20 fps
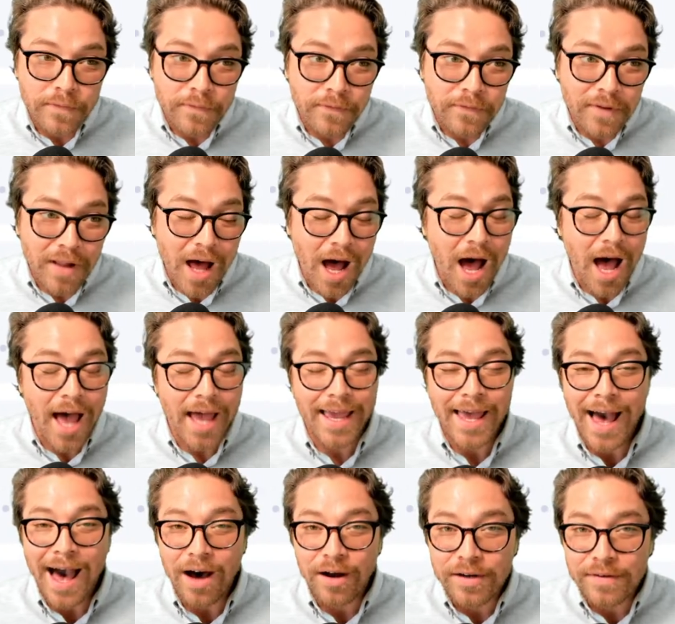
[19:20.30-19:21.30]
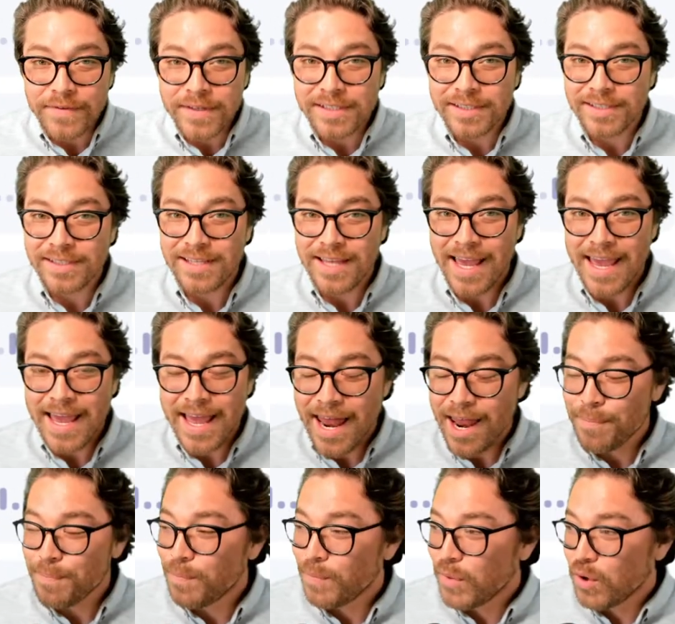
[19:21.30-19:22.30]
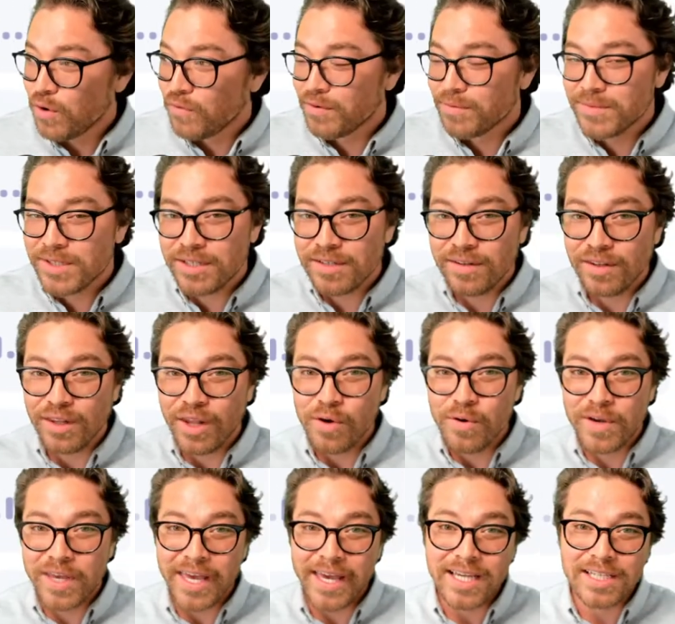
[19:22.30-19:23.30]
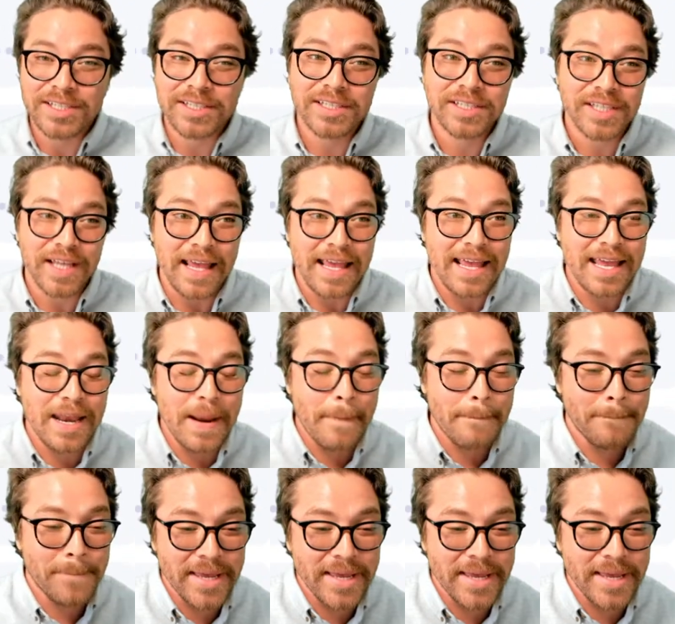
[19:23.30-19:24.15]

fly out of this state and move them to locations in